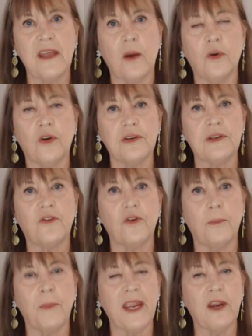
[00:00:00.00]
that works
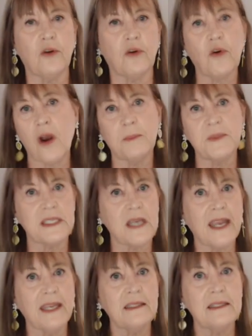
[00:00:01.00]
for Bayer Crop
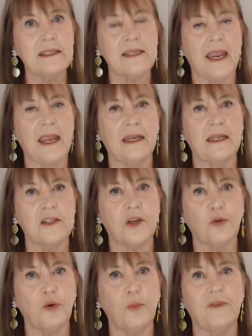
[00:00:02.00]
Science. And it's a
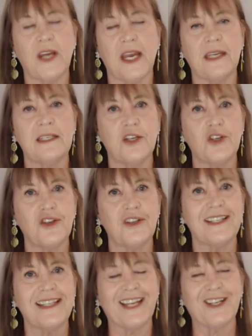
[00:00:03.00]
group of
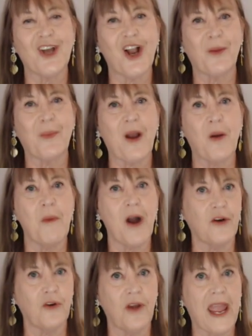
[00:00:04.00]
dietitians that talk about modern